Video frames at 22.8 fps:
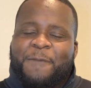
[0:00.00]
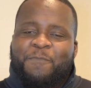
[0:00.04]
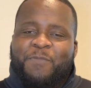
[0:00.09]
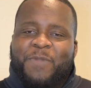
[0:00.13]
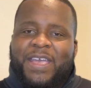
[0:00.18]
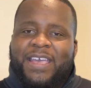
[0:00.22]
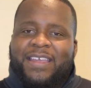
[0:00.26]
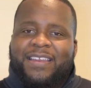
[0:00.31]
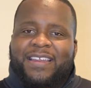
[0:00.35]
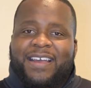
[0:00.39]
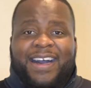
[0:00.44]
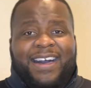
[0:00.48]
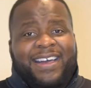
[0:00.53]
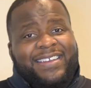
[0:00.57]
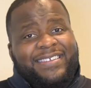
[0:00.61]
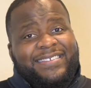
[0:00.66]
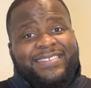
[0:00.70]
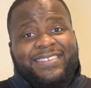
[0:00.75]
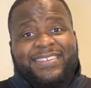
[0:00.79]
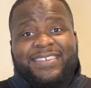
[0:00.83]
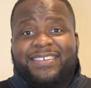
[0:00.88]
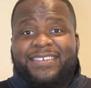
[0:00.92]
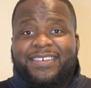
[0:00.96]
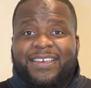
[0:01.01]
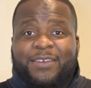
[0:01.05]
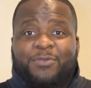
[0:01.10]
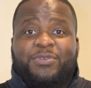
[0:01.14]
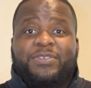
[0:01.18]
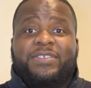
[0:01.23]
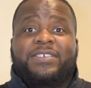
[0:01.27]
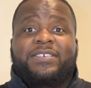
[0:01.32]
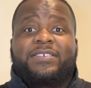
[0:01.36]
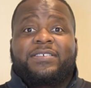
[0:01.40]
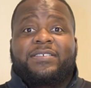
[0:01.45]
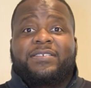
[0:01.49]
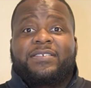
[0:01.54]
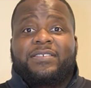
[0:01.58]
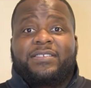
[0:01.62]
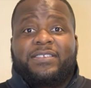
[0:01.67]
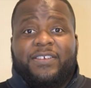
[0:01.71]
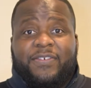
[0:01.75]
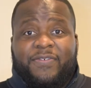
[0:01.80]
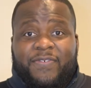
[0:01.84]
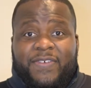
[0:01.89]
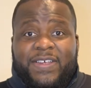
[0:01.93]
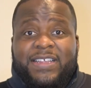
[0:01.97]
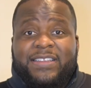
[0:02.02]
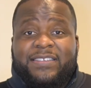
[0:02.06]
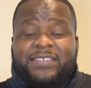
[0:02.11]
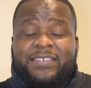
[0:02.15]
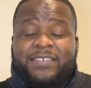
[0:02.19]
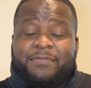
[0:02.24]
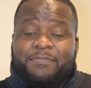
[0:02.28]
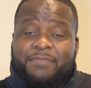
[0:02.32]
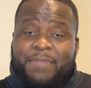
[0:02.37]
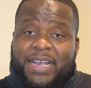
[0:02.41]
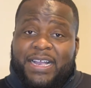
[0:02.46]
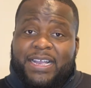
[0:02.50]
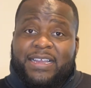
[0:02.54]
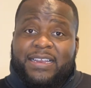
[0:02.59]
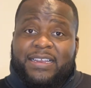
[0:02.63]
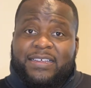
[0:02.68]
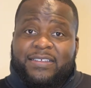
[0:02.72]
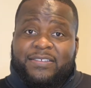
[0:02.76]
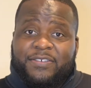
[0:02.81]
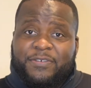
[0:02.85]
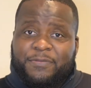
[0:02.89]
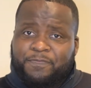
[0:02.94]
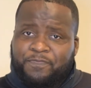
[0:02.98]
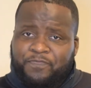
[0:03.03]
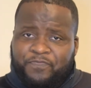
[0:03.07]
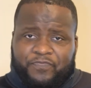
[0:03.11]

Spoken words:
And honestly, it was a defense mechanism.